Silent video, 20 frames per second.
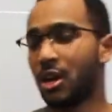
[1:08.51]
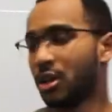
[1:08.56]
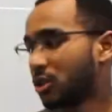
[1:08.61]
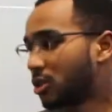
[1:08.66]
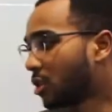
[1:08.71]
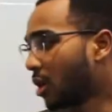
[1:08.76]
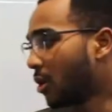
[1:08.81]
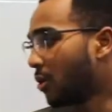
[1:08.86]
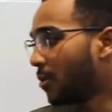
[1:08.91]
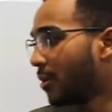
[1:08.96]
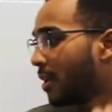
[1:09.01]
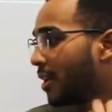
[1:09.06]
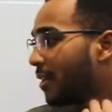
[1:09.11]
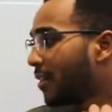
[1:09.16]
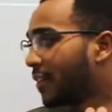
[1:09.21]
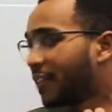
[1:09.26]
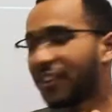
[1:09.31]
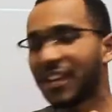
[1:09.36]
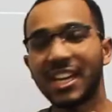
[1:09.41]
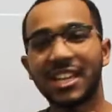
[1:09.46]
So
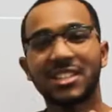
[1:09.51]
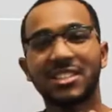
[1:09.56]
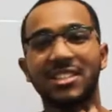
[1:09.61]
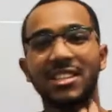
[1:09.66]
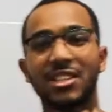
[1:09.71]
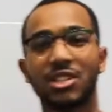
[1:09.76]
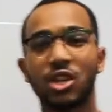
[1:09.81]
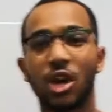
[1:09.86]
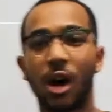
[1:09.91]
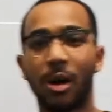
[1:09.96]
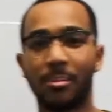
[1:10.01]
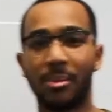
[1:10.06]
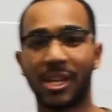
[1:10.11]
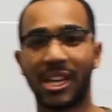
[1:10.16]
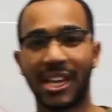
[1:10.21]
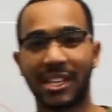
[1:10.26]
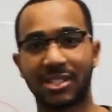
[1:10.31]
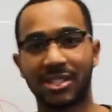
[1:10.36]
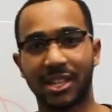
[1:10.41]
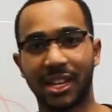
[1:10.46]
the thing is, this
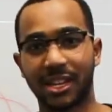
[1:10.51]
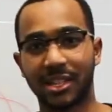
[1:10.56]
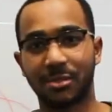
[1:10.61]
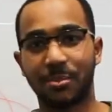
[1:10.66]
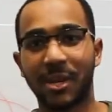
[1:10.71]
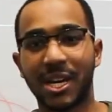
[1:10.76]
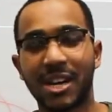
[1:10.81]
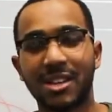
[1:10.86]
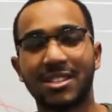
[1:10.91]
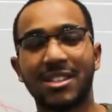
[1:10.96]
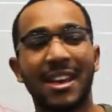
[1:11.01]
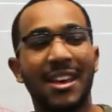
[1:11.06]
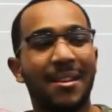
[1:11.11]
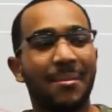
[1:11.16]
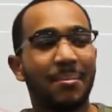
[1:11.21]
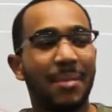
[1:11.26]
complicates things because